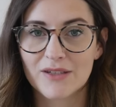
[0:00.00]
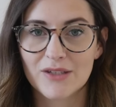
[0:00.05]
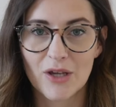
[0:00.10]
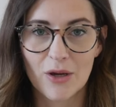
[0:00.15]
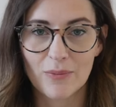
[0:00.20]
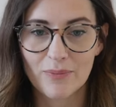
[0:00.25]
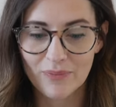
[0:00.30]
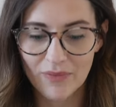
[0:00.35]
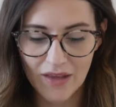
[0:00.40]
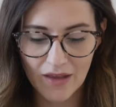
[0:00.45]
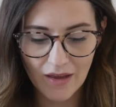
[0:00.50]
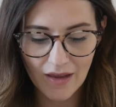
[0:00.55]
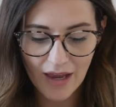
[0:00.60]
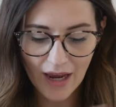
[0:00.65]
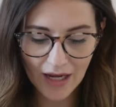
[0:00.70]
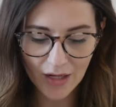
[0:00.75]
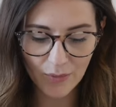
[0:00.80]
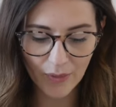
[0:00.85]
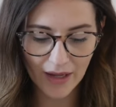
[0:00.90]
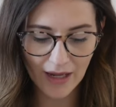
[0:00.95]
So
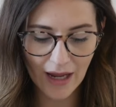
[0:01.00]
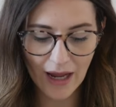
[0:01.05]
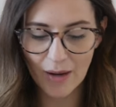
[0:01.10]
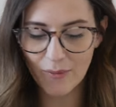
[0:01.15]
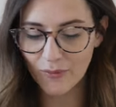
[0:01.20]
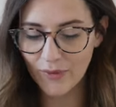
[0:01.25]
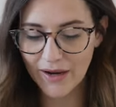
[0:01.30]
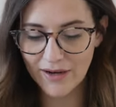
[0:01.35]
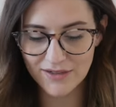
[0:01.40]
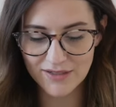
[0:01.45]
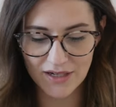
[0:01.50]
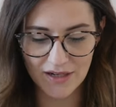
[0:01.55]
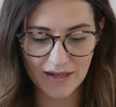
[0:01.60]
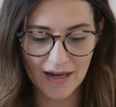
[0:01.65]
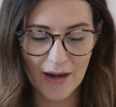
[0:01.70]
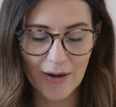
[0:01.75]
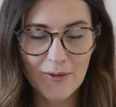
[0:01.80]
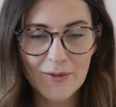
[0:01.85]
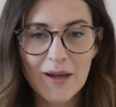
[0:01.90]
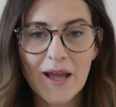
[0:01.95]
anyway, I'm ranting
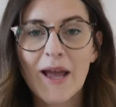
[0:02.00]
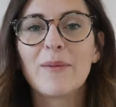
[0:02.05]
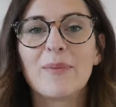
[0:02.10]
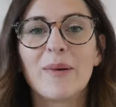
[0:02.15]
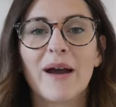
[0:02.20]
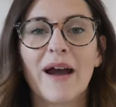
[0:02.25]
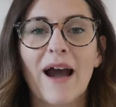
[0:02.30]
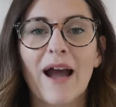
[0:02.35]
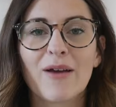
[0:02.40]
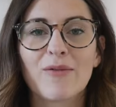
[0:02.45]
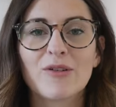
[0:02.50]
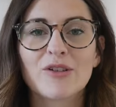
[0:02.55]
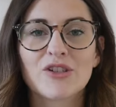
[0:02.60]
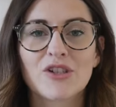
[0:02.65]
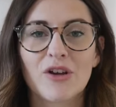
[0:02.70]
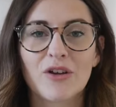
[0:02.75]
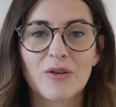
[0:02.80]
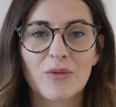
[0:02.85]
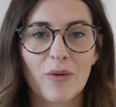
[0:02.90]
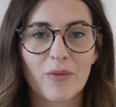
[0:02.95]
now, but I will
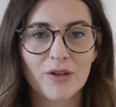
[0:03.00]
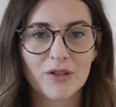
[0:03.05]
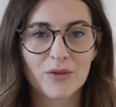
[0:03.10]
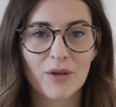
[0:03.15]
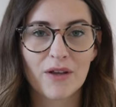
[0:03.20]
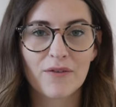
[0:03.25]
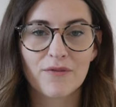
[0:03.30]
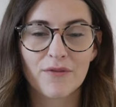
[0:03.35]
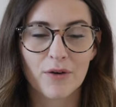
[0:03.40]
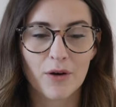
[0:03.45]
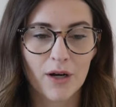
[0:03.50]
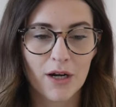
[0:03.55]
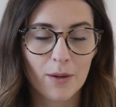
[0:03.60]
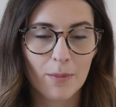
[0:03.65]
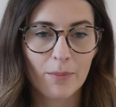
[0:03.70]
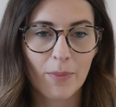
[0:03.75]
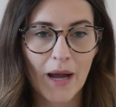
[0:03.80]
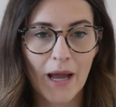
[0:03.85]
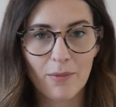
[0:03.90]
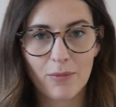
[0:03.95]
show you what we're doing for
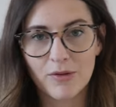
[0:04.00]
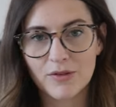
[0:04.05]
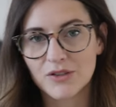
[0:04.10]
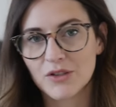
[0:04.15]
Bible.